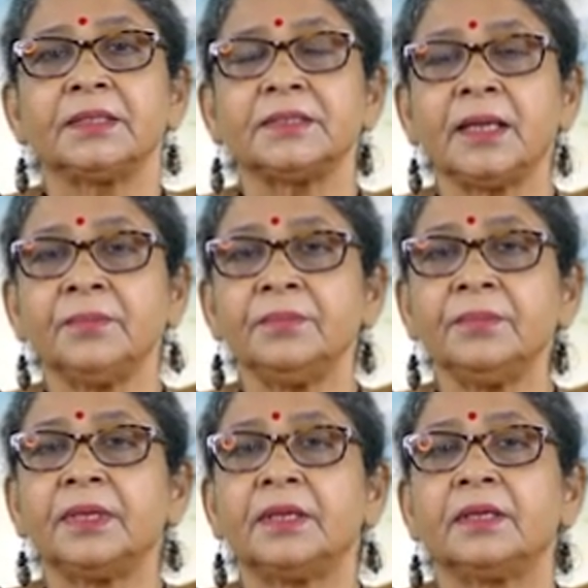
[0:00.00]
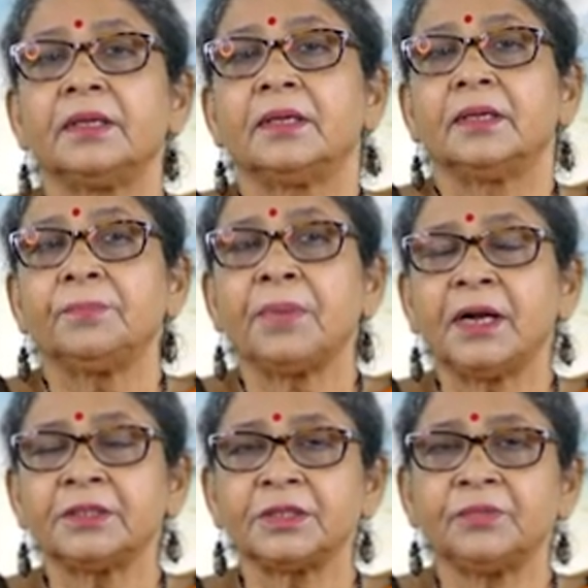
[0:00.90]
Some
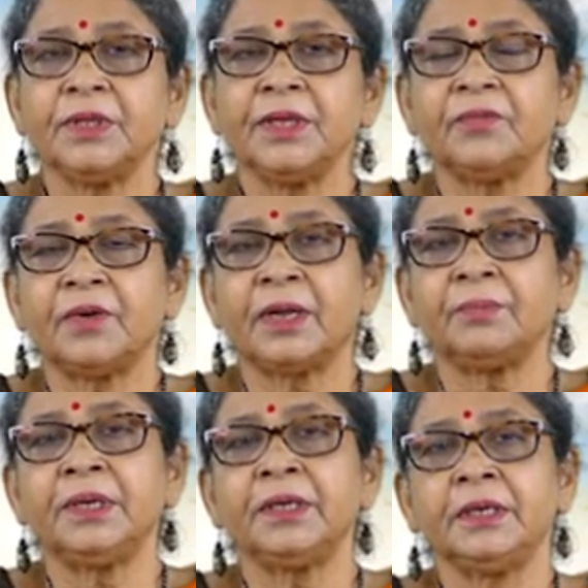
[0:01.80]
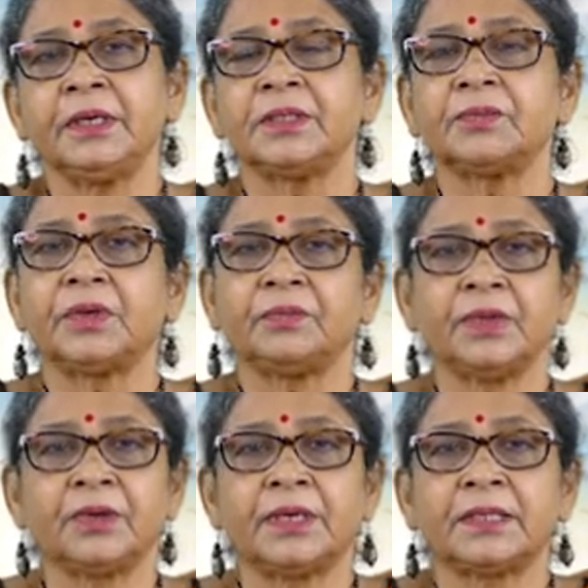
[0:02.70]
parts of the environment is what
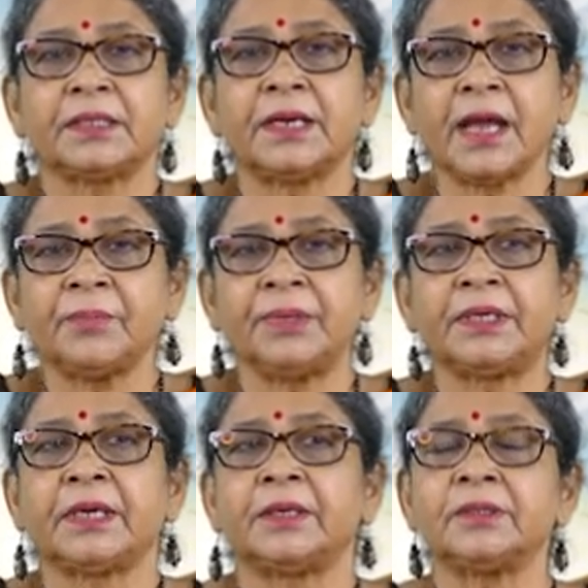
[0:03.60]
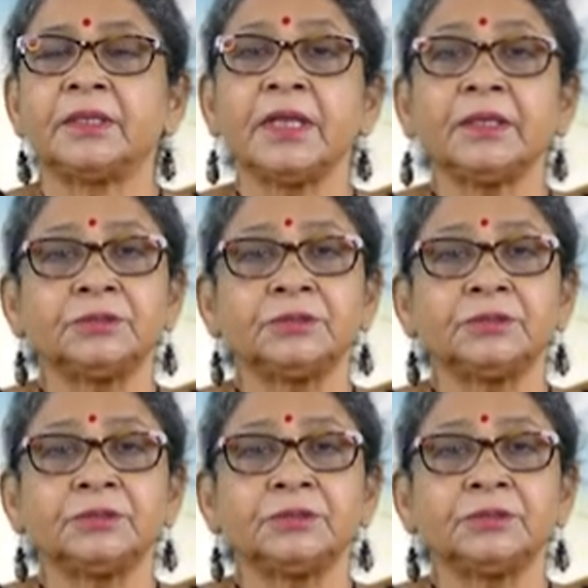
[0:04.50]
we call as our habitat, the